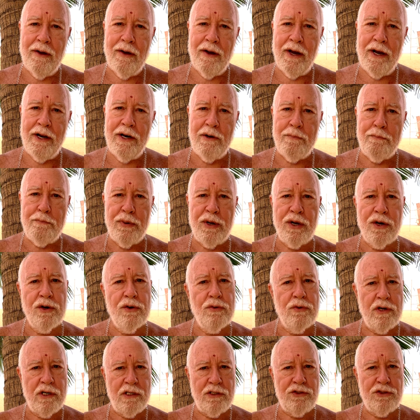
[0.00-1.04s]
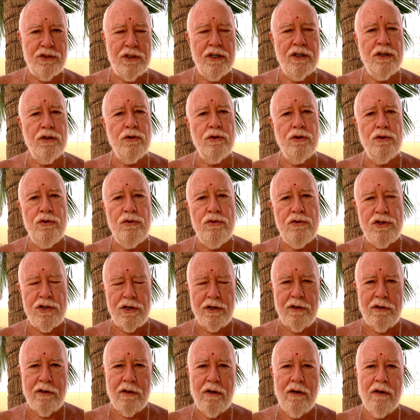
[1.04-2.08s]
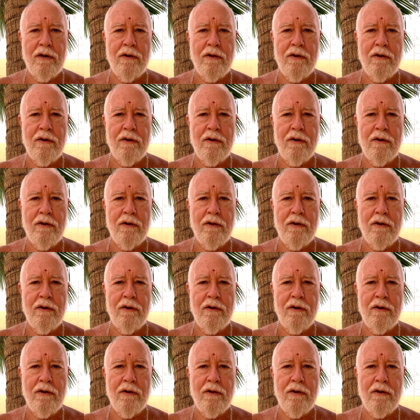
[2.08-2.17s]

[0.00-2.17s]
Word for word: an appearance, an illusion,